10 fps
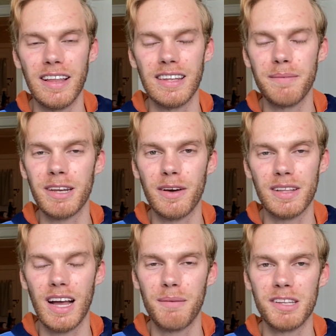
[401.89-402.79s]
Let me know in
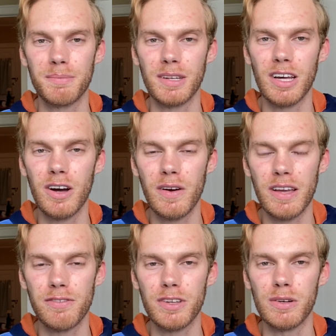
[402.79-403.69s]
the comments below
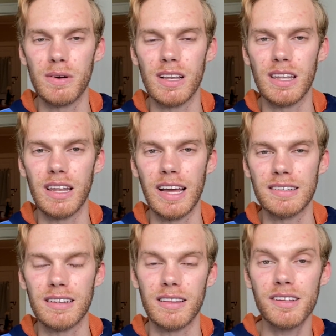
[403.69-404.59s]
if you
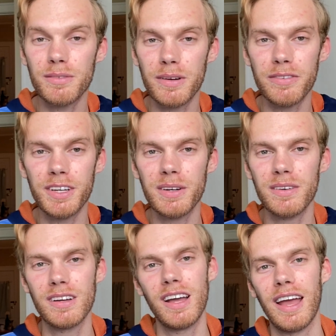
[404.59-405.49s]
liked this
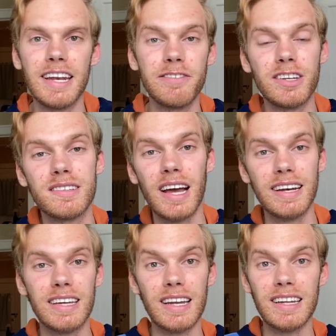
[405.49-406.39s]
review. And if you decide
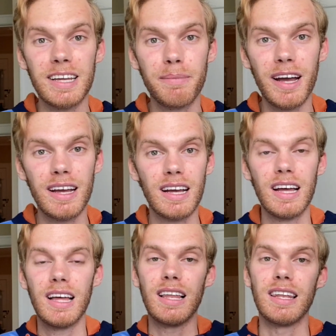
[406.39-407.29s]
to get an e-bike,
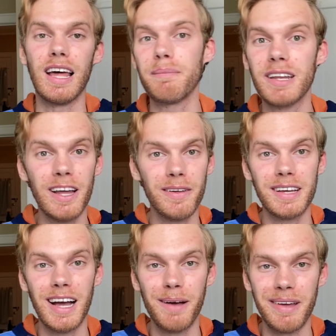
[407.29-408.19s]
let me know in the
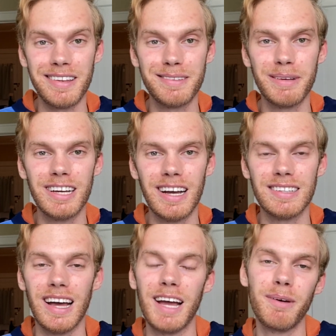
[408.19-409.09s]
comments,
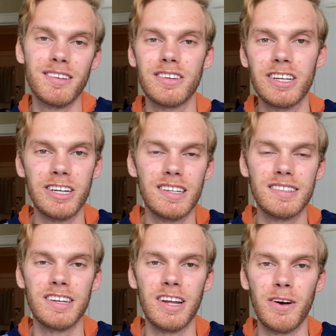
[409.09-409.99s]
because I'm also curious
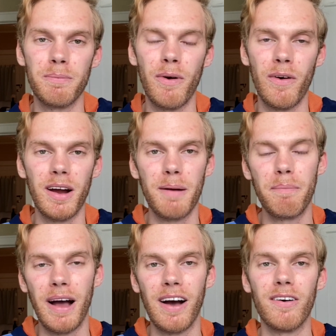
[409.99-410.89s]
to know more
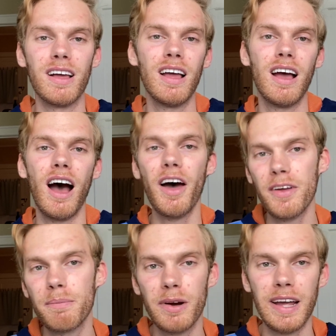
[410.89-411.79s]
about
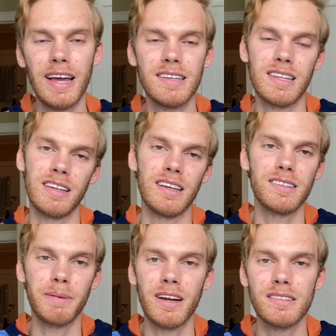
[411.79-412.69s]
other brands and the
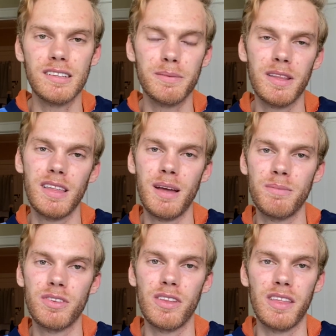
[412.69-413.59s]
experiences with them,
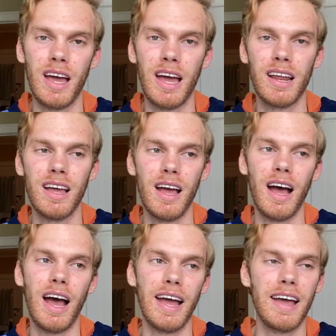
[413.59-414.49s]
so that
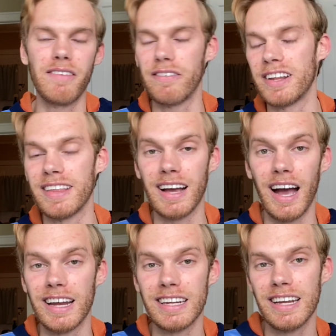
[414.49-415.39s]
I have everything
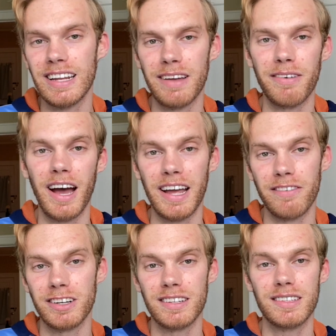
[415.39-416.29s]
I need if I
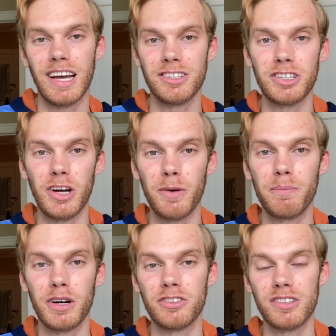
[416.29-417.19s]
ever decide to go
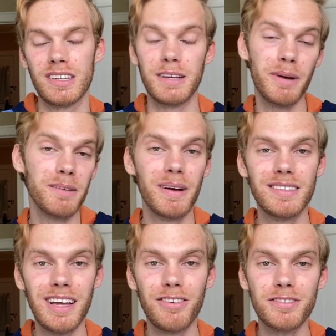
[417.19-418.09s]
purchase an e-bike
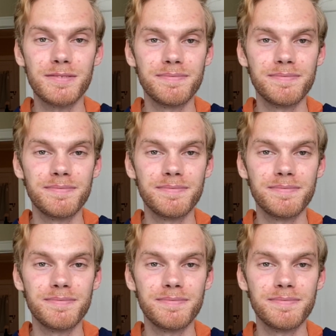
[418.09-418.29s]
myself.